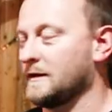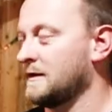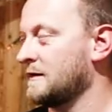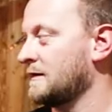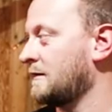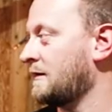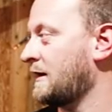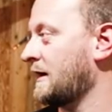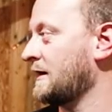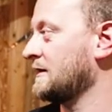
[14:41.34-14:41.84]

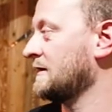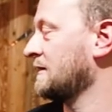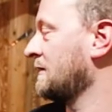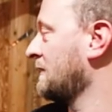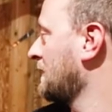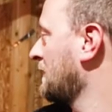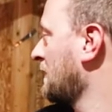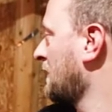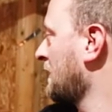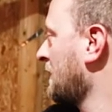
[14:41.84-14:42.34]
All right,
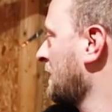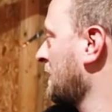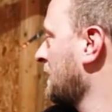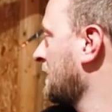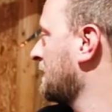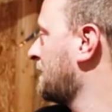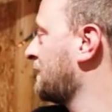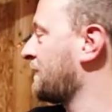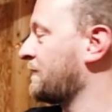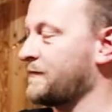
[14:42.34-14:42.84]

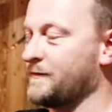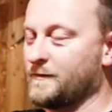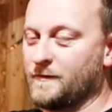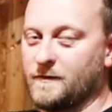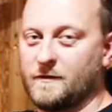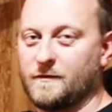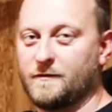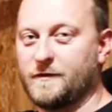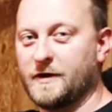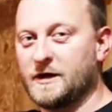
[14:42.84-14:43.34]
we're
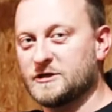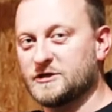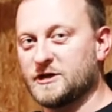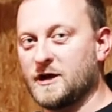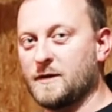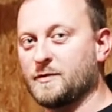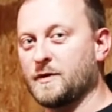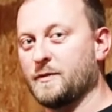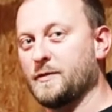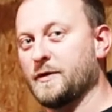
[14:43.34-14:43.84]

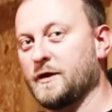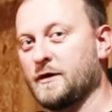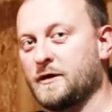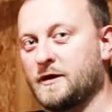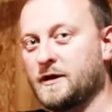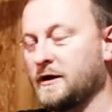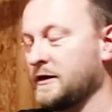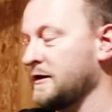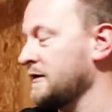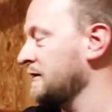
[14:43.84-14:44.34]
finishing up the
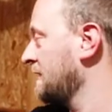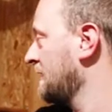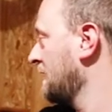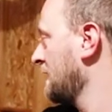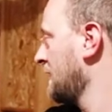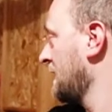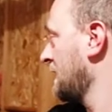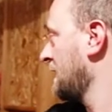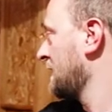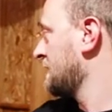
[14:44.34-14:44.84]
build here.
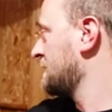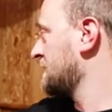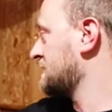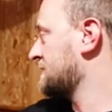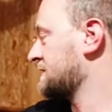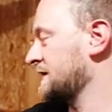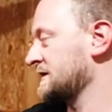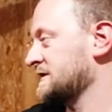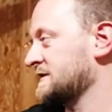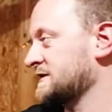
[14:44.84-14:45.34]

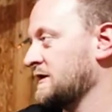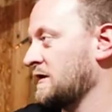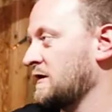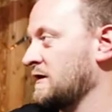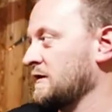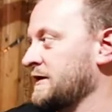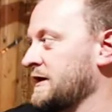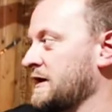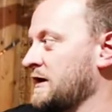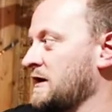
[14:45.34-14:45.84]
Just
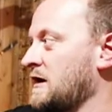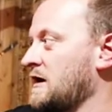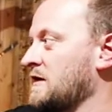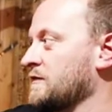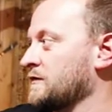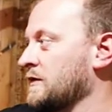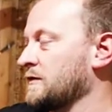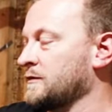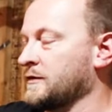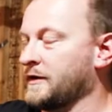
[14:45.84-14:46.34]
installed the
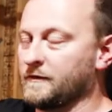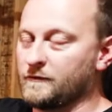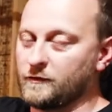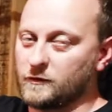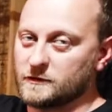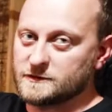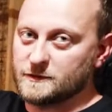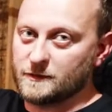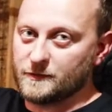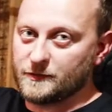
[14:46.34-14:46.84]
off-road
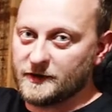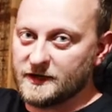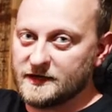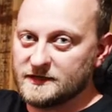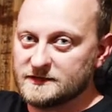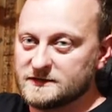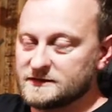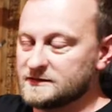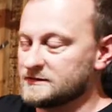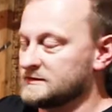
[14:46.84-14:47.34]
reinforcement
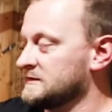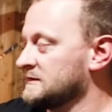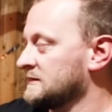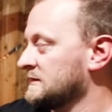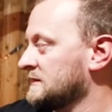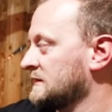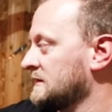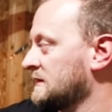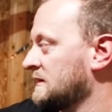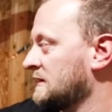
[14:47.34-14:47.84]
plates.
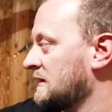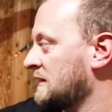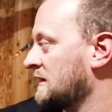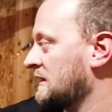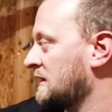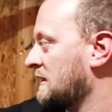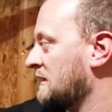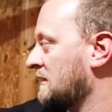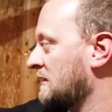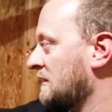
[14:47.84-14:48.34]

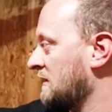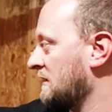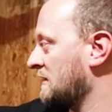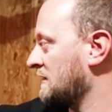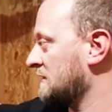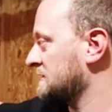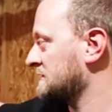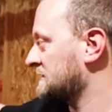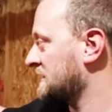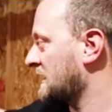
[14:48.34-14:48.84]

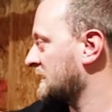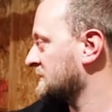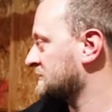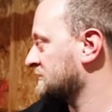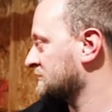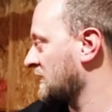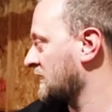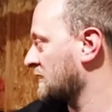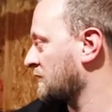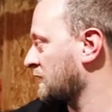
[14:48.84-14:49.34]
On
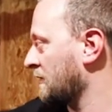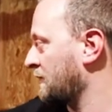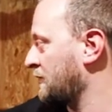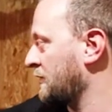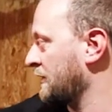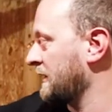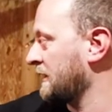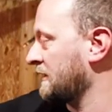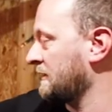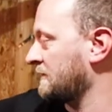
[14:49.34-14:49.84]
Todd's truck, we're
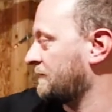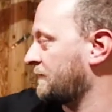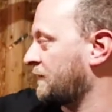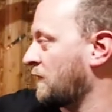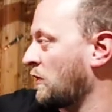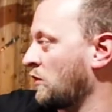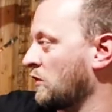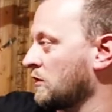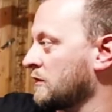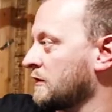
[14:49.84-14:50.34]
putting
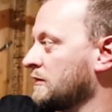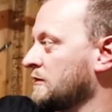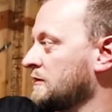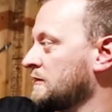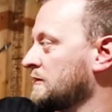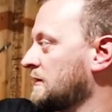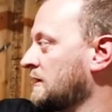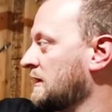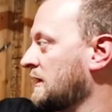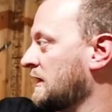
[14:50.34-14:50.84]
four.
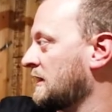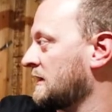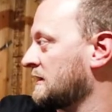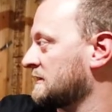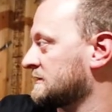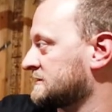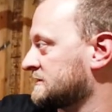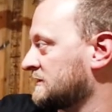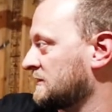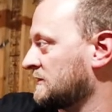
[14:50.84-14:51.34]

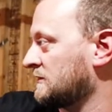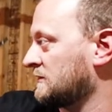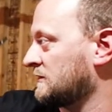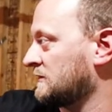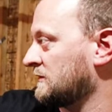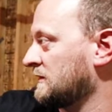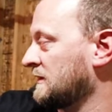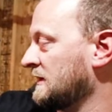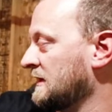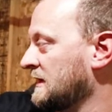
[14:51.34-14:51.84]

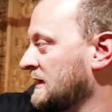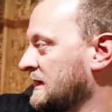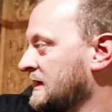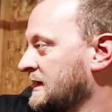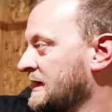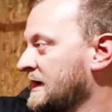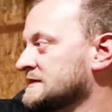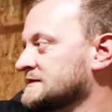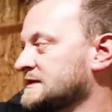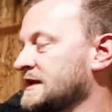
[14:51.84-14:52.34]
So
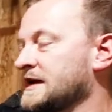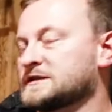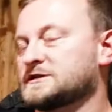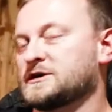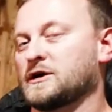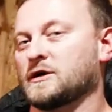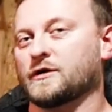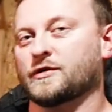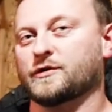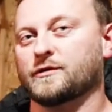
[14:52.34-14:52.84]
he has an
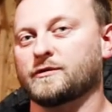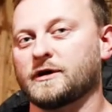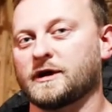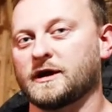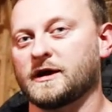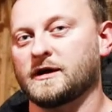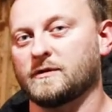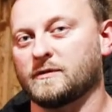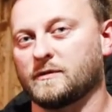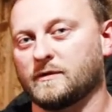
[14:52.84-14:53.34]

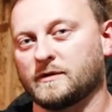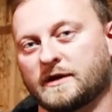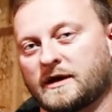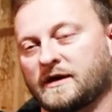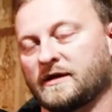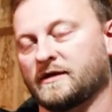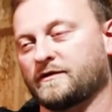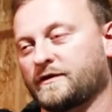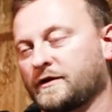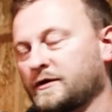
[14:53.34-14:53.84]
XTR3,
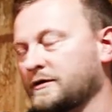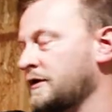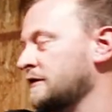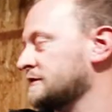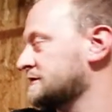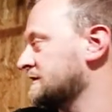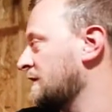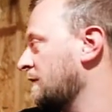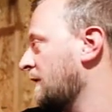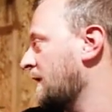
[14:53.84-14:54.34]
and if you'll
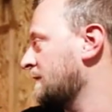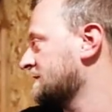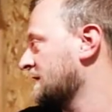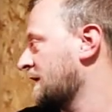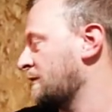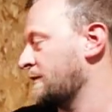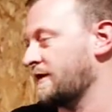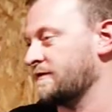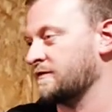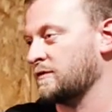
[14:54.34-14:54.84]
notice on the
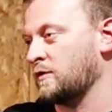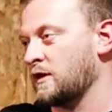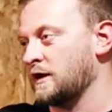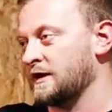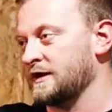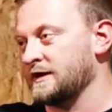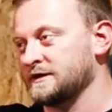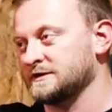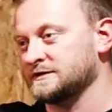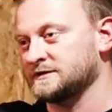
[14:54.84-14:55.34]
website, we have
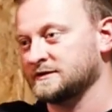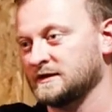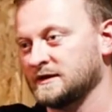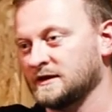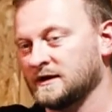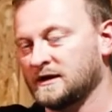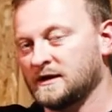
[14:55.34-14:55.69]
quantities